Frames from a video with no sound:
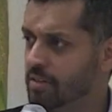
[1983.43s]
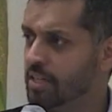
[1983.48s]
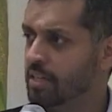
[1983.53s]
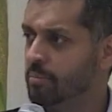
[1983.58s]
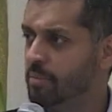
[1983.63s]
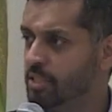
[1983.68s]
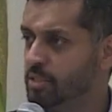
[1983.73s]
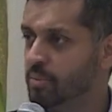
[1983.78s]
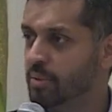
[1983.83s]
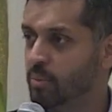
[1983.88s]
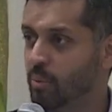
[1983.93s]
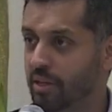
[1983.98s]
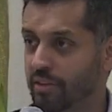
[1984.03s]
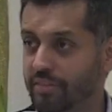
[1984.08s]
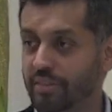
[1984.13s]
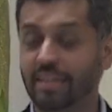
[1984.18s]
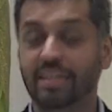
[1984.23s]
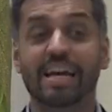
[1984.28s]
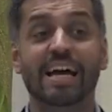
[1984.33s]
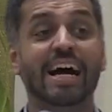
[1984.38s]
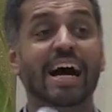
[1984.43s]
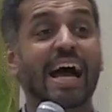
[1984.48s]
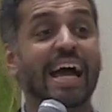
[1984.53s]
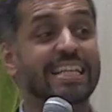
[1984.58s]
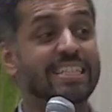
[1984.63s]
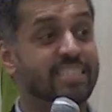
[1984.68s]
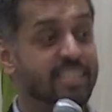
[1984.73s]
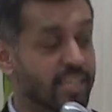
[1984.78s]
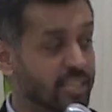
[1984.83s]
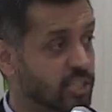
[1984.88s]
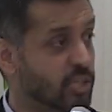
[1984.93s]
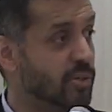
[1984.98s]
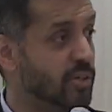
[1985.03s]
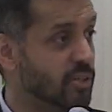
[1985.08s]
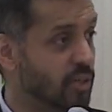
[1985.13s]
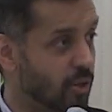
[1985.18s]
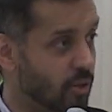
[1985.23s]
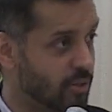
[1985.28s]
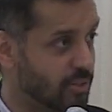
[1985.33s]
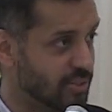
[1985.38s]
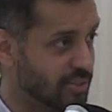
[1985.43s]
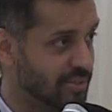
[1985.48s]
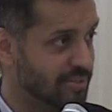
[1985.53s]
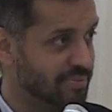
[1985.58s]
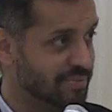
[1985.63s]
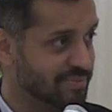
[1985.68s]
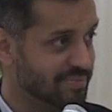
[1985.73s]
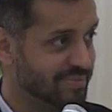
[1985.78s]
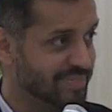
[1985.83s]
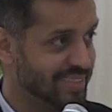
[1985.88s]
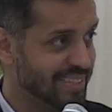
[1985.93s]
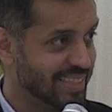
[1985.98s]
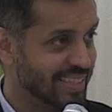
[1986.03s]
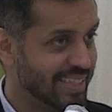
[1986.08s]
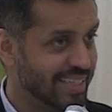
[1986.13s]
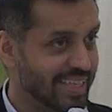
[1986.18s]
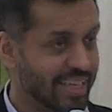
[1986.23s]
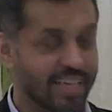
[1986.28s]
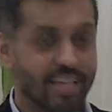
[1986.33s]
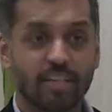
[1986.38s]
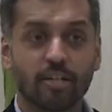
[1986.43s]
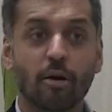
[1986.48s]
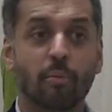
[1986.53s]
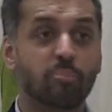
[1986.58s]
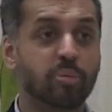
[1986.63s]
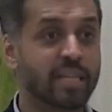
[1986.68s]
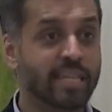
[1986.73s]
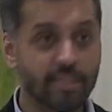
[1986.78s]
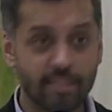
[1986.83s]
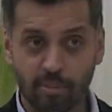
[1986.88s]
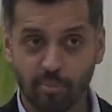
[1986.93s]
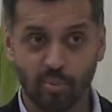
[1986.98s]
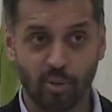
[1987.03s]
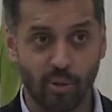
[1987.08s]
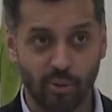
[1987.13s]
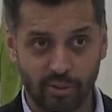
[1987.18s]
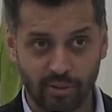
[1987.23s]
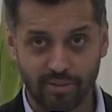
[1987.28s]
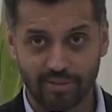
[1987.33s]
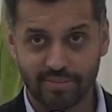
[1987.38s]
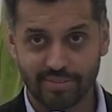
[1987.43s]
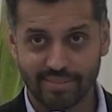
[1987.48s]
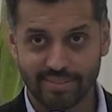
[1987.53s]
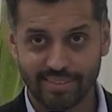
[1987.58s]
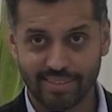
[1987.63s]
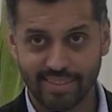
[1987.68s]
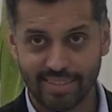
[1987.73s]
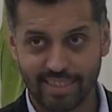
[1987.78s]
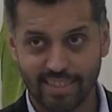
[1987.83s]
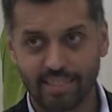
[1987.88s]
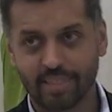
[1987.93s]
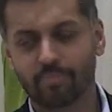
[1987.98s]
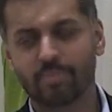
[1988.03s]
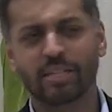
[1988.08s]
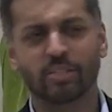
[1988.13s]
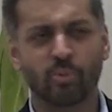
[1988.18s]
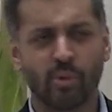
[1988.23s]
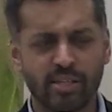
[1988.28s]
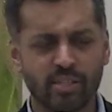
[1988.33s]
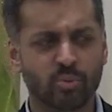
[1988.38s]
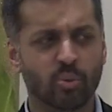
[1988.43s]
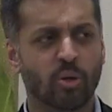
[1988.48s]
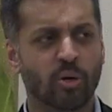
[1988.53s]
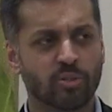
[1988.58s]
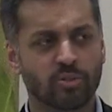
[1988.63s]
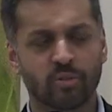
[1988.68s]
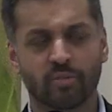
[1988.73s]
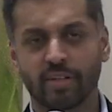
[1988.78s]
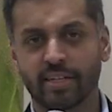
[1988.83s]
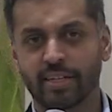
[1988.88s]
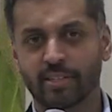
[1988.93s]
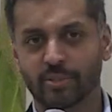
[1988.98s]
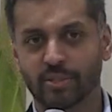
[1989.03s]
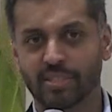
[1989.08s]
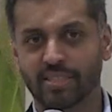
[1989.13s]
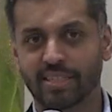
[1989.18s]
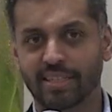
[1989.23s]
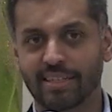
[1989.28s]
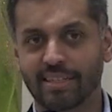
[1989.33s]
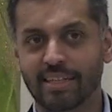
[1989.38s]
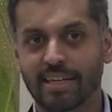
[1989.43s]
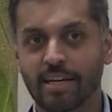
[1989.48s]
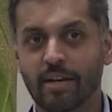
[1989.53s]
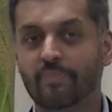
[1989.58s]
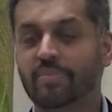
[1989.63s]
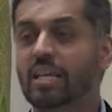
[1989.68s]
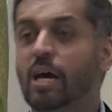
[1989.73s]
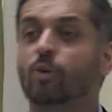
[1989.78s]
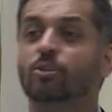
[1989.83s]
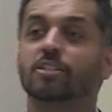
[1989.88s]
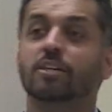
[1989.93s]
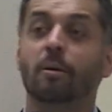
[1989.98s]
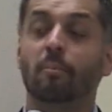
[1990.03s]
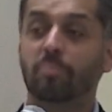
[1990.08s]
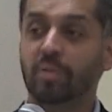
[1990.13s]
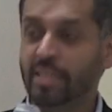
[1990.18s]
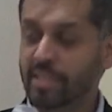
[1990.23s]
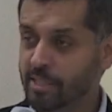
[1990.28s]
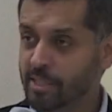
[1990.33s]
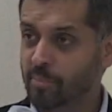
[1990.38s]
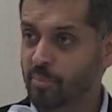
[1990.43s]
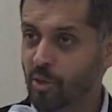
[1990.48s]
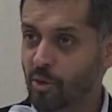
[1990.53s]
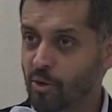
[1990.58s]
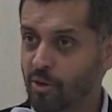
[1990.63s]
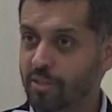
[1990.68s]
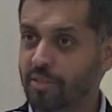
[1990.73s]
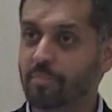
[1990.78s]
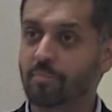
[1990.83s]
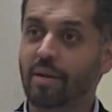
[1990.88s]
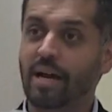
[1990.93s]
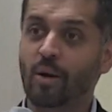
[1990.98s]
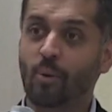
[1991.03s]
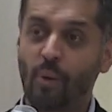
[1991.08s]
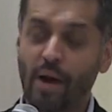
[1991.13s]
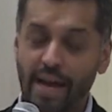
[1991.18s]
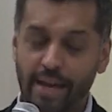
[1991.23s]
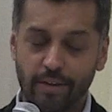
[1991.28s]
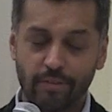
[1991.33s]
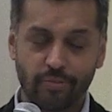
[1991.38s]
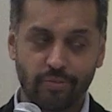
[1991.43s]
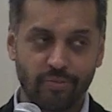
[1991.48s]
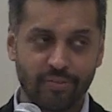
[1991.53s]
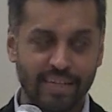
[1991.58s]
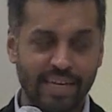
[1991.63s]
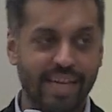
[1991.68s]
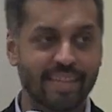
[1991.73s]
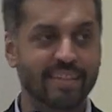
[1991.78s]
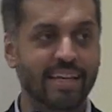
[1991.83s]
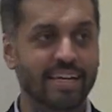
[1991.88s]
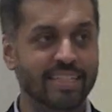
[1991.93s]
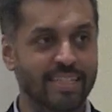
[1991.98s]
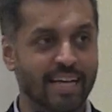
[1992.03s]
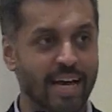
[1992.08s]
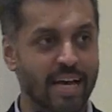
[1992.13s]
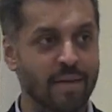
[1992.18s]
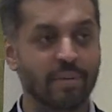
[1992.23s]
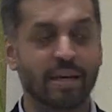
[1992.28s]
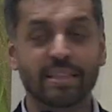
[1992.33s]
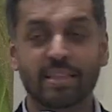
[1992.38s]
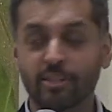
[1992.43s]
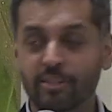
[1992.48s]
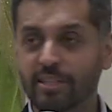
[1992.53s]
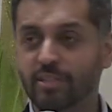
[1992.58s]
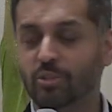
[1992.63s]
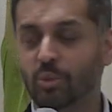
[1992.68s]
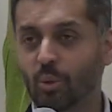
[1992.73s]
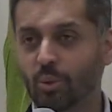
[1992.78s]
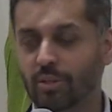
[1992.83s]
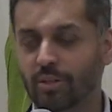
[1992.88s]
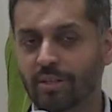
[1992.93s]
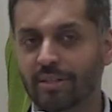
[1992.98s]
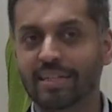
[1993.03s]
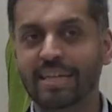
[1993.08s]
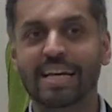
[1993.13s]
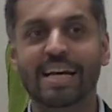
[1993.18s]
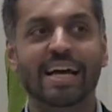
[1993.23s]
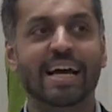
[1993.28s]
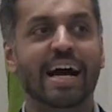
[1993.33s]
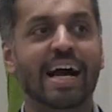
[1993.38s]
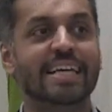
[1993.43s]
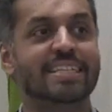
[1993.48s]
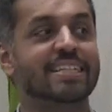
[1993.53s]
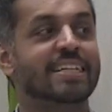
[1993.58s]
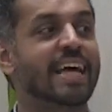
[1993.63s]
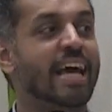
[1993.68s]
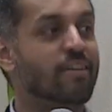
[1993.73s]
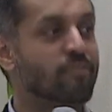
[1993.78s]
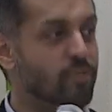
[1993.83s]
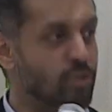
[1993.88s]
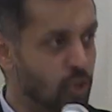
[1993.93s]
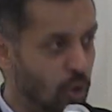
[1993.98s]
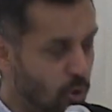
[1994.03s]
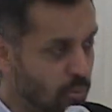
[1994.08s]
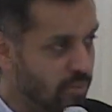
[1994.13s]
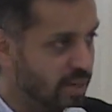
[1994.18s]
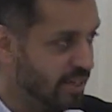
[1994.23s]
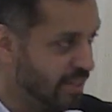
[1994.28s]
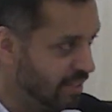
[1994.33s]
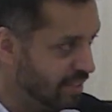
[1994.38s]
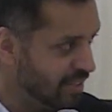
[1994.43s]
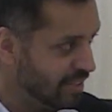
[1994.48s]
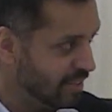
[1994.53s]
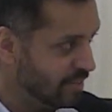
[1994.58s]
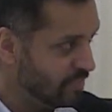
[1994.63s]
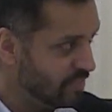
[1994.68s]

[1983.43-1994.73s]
He must be wealthy. I had $600. Completely broke. My 20s were also very interesting. I was completely broke. My wife, at that time, I literally told her, I said, I have no money.